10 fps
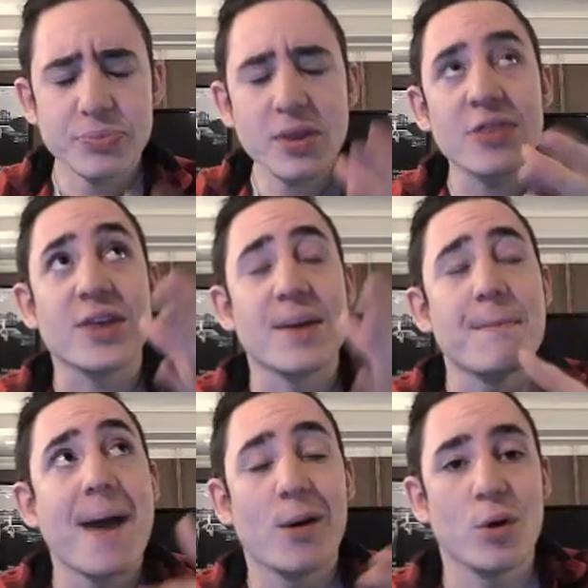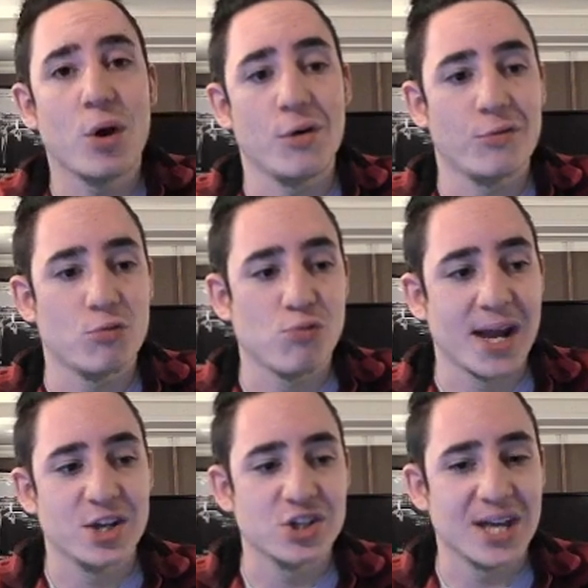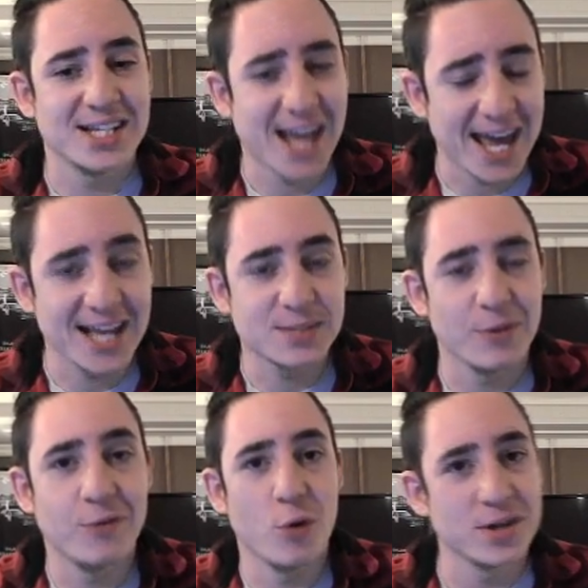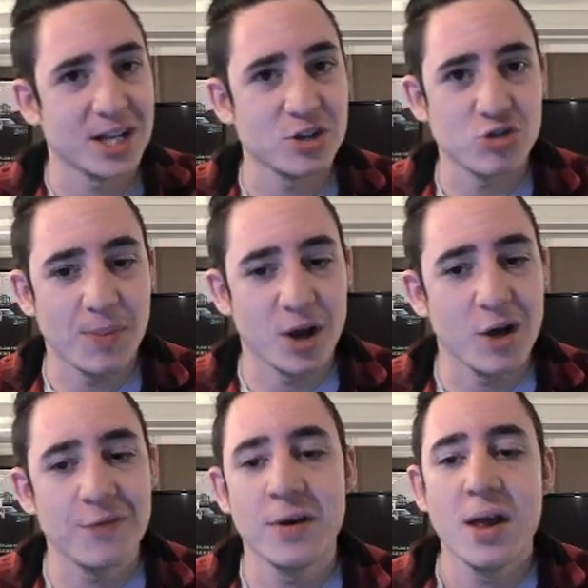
the amount of range that it takes before it starts dropping off.